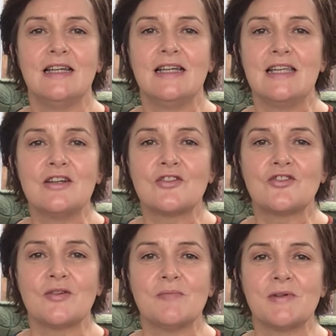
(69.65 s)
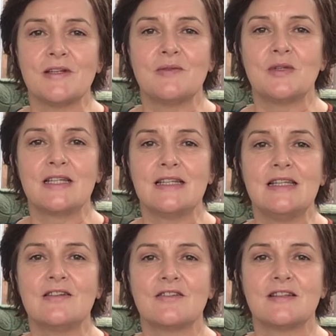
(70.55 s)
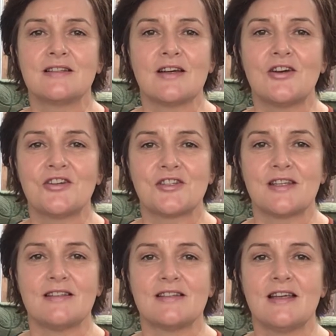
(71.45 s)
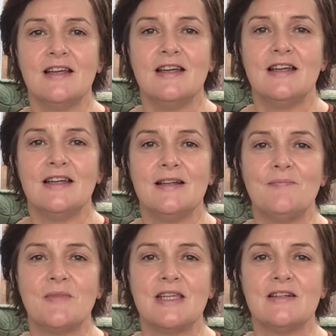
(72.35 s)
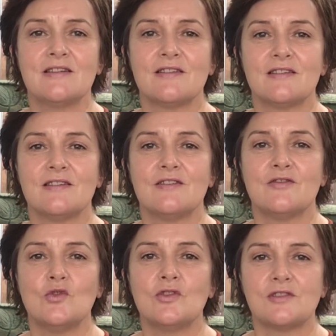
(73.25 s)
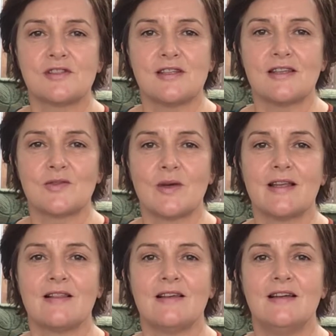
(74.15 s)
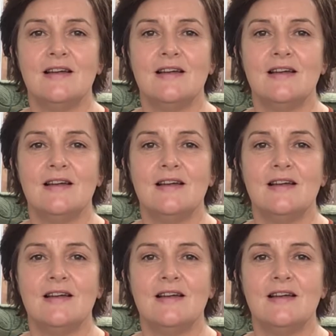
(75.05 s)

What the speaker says: hear the trumpet and we can hear the guitars and hear the vocals as well,